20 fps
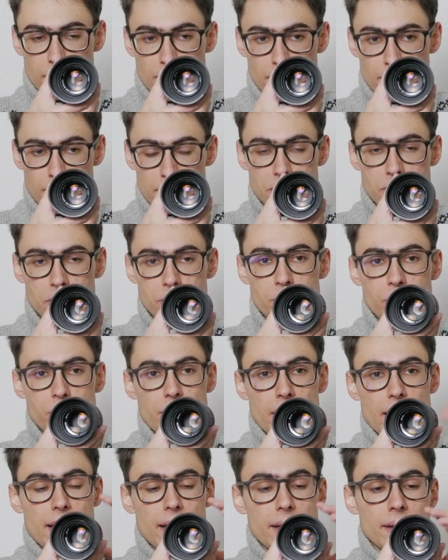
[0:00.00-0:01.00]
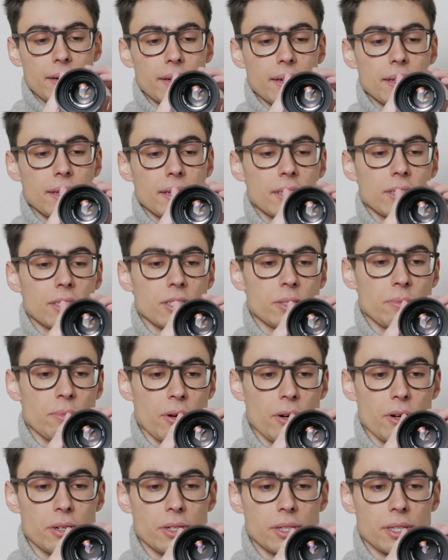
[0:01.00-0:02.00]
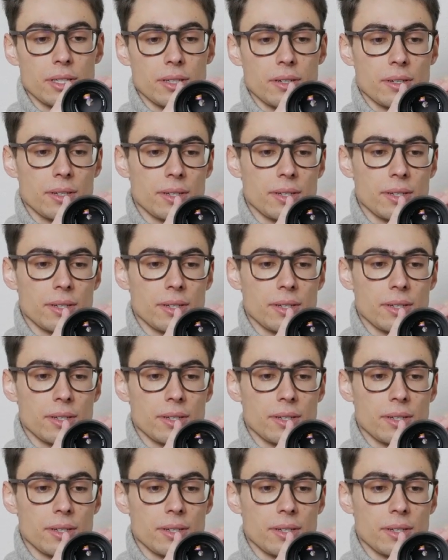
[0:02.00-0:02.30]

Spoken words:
lead to a smaller